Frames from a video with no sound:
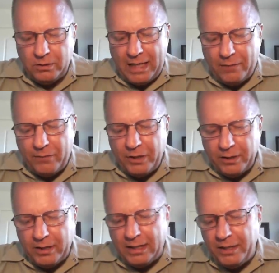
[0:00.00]
have a
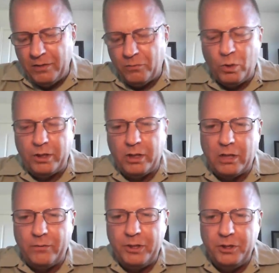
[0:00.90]
good idea of what the
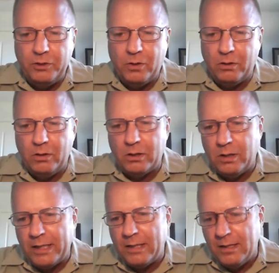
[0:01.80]
coverage is going to
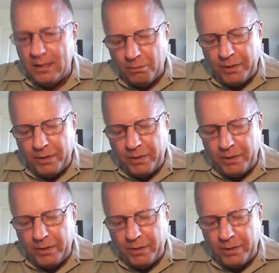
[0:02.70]
look like.